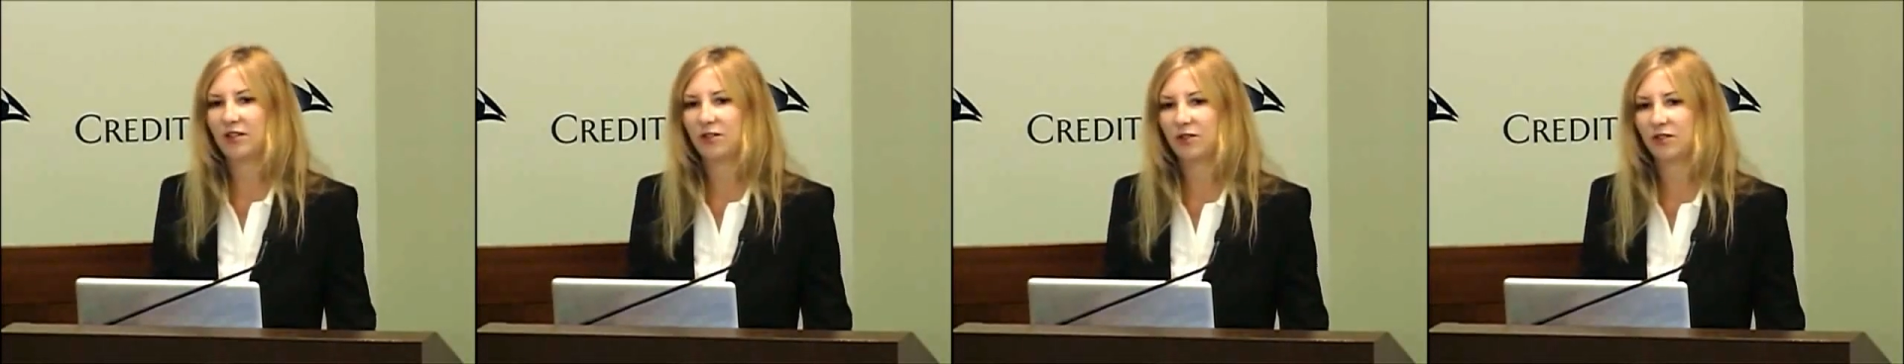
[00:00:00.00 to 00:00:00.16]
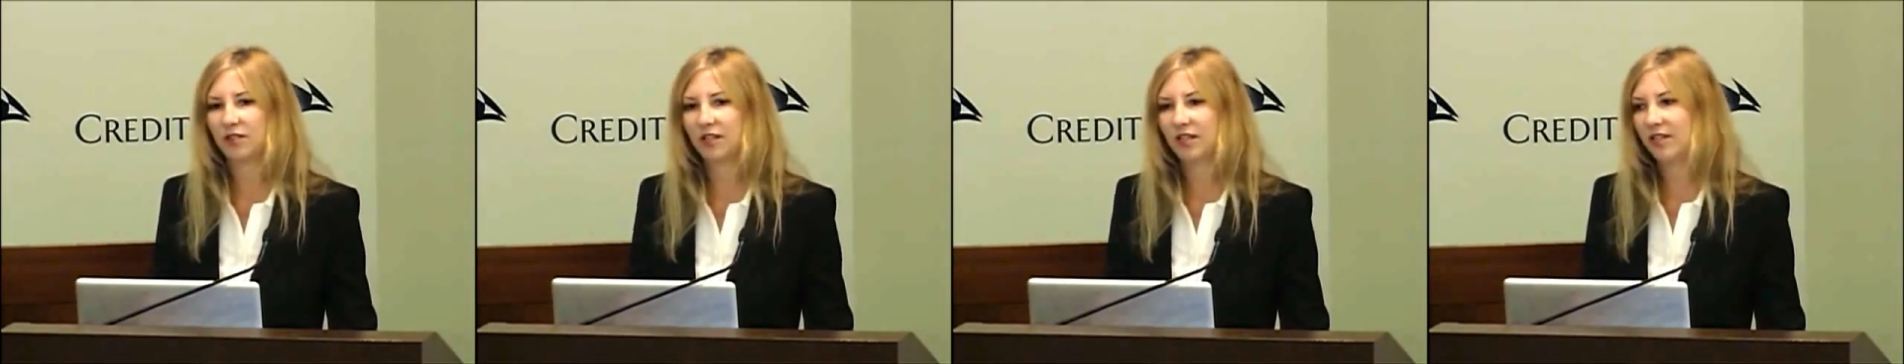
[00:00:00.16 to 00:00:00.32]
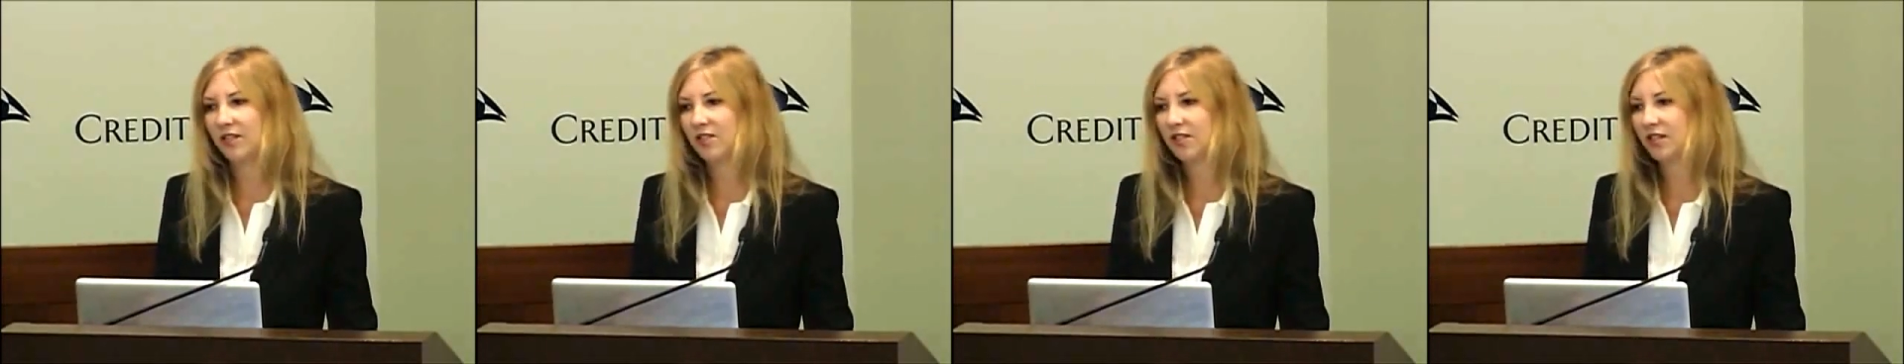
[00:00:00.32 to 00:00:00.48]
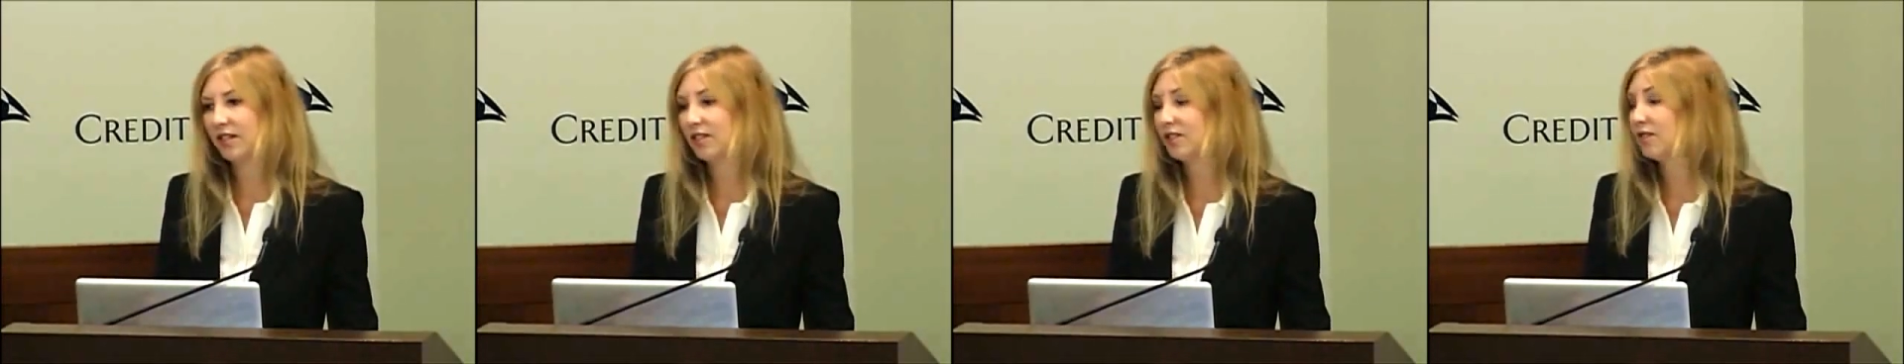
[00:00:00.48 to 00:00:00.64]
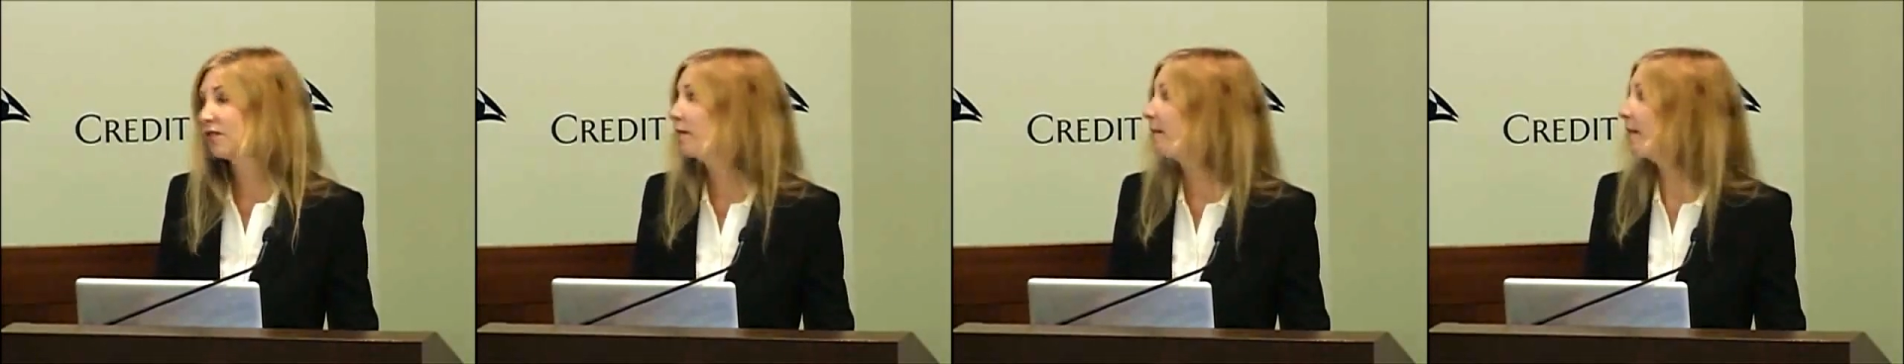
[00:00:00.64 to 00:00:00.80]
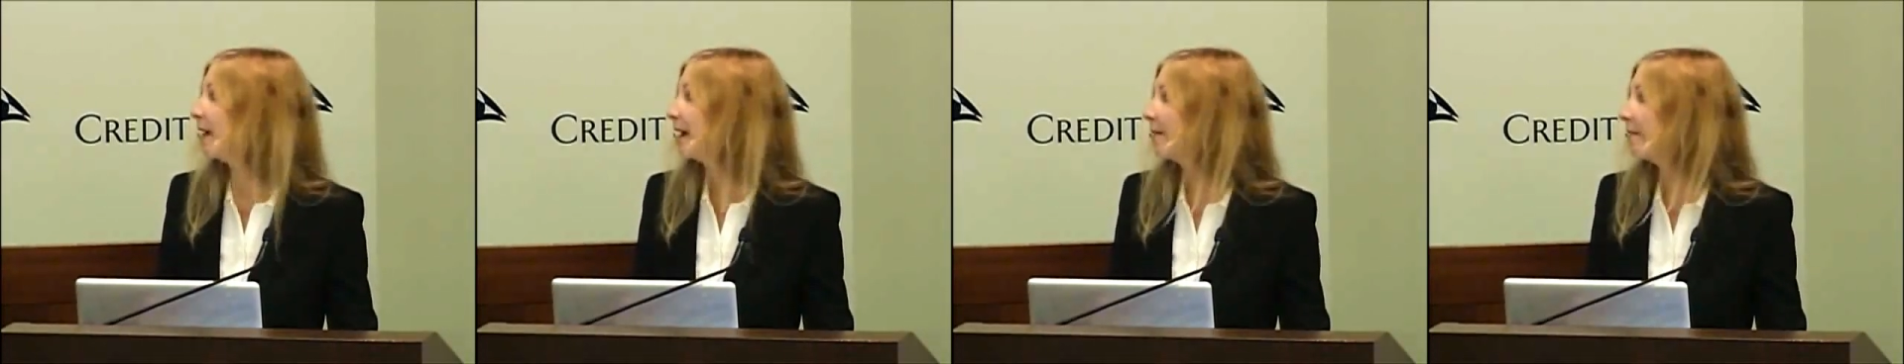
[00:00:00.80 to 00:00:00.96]
usage
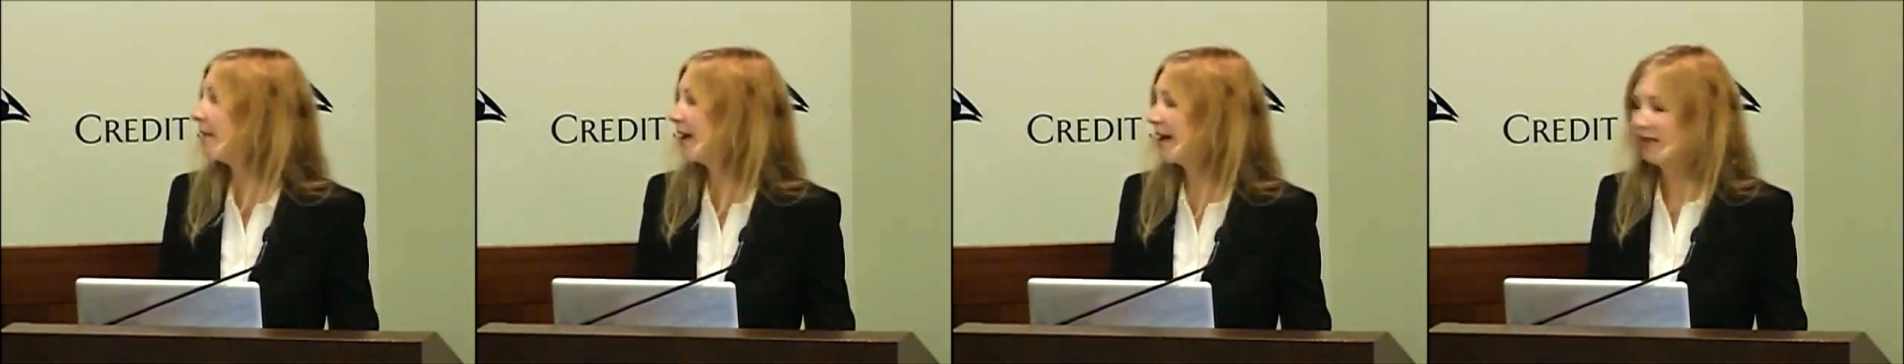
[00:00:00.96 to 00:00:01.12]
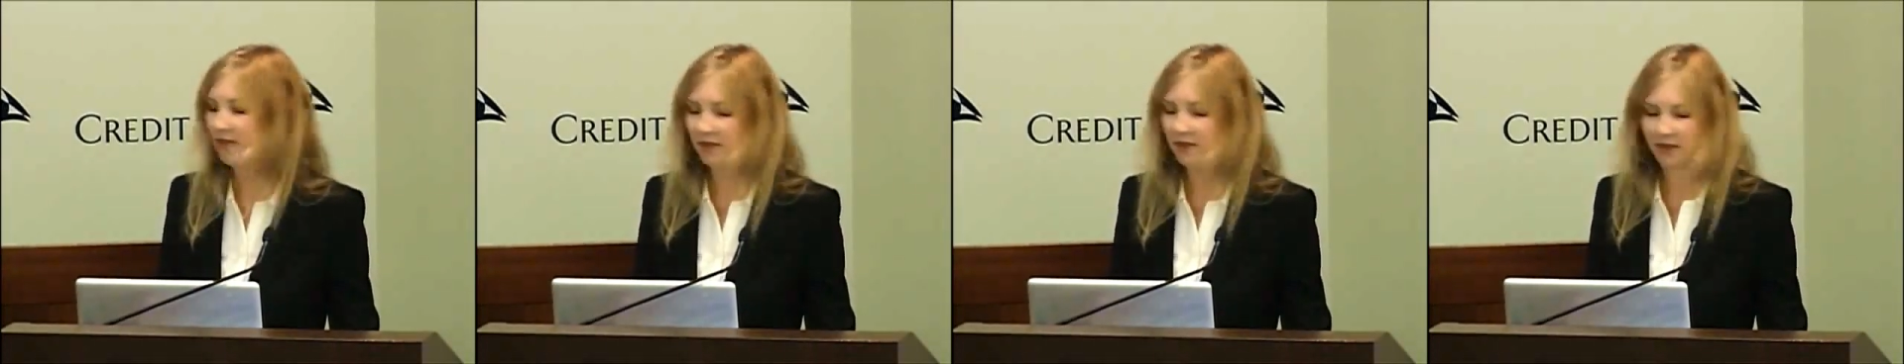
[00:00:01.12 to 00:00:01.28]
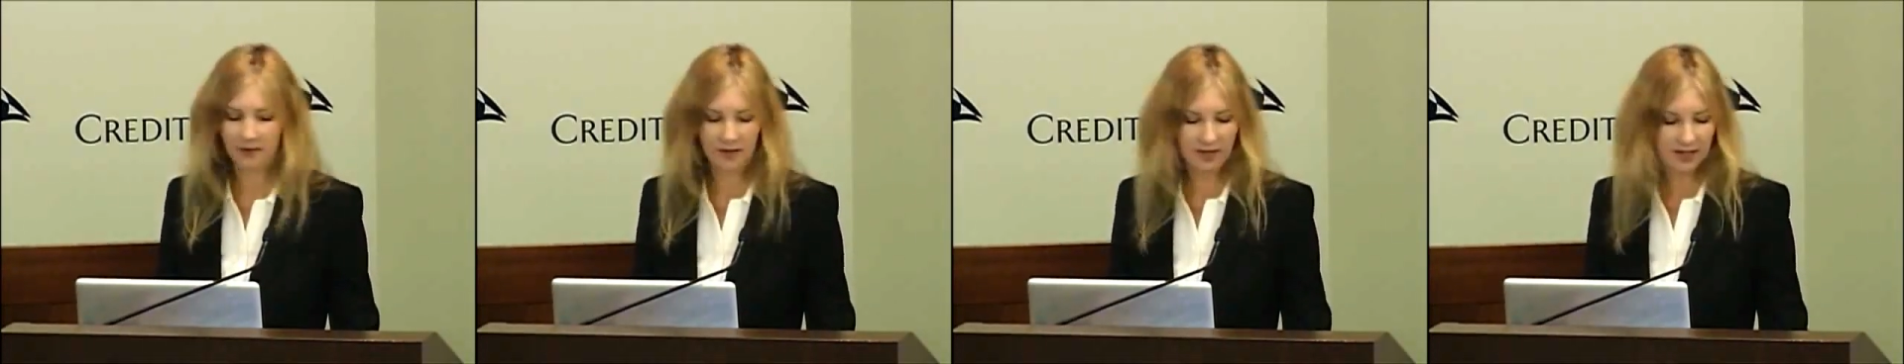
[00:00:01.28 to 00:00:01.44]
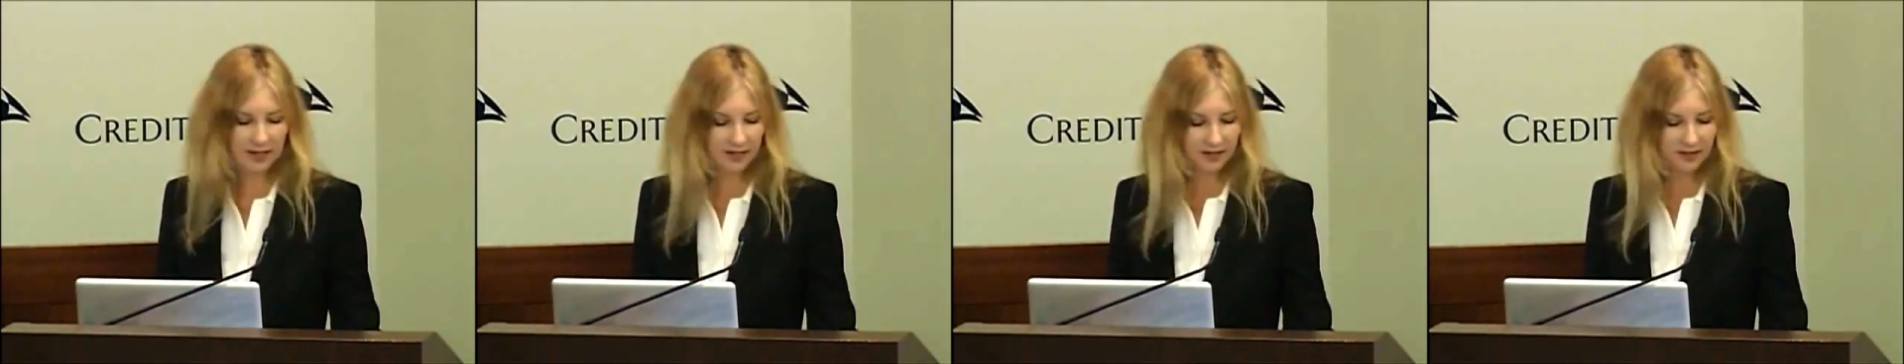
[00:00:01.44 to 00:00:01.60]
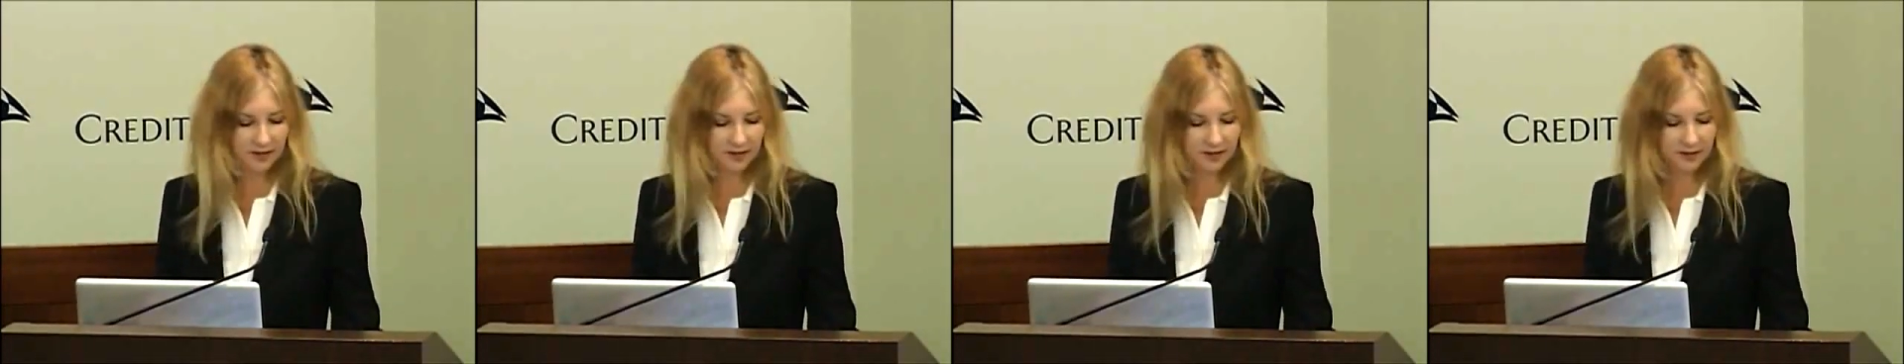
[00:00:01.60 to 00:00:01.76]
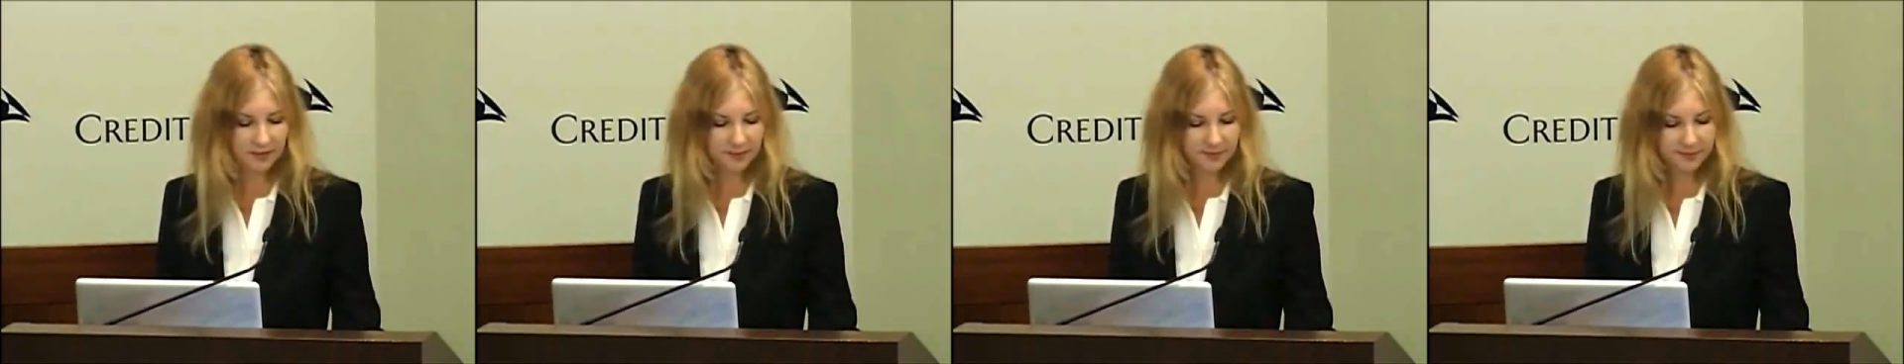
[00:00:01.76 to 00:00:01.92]
is from iPad
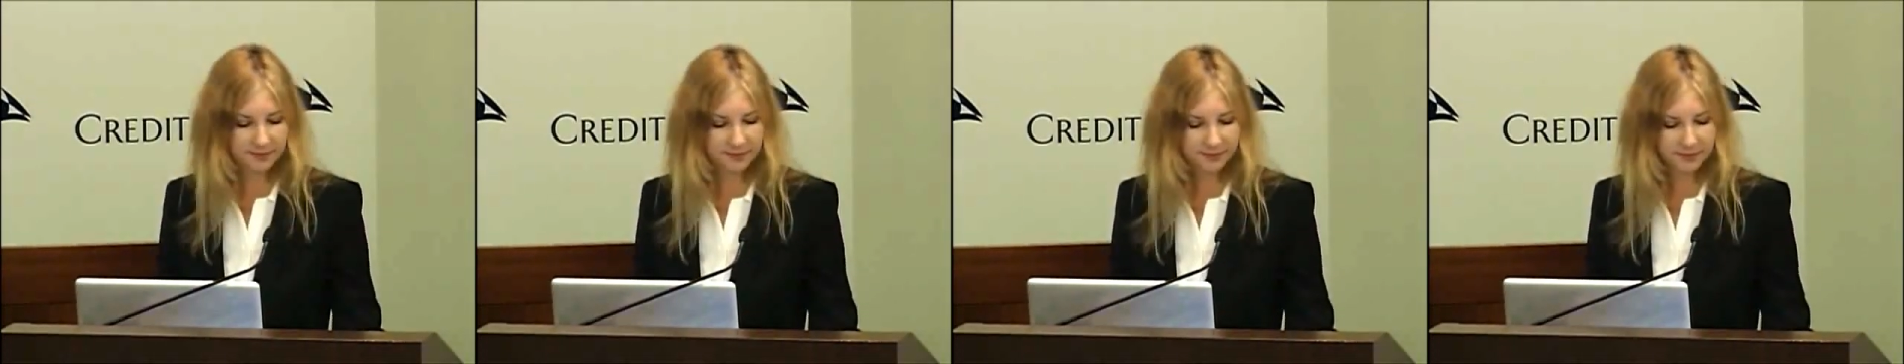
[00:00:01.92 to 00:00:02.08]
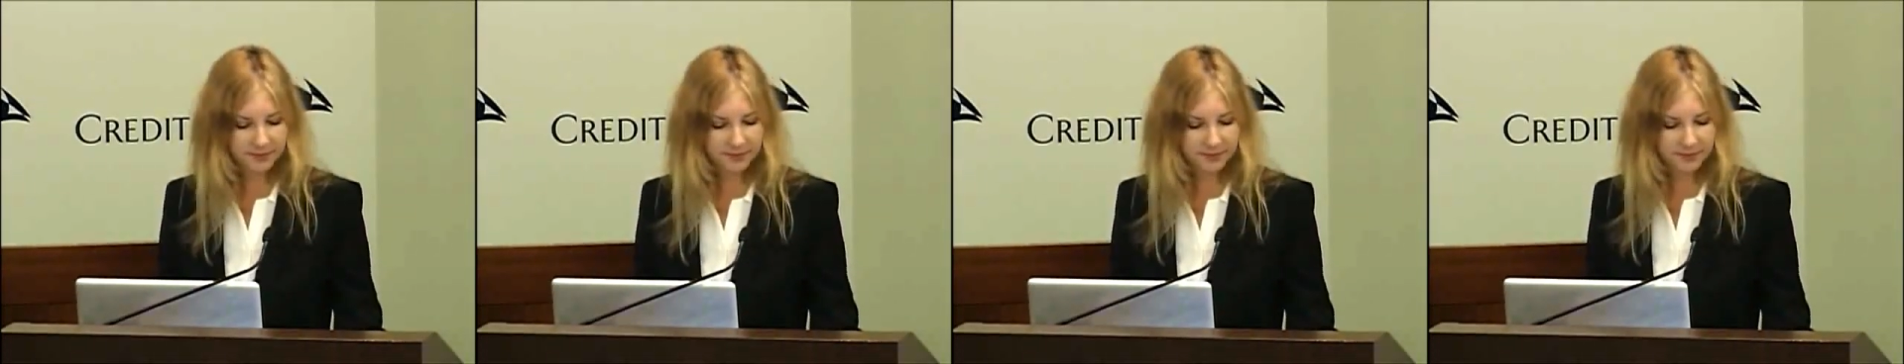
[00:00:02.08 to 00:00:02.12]
3s.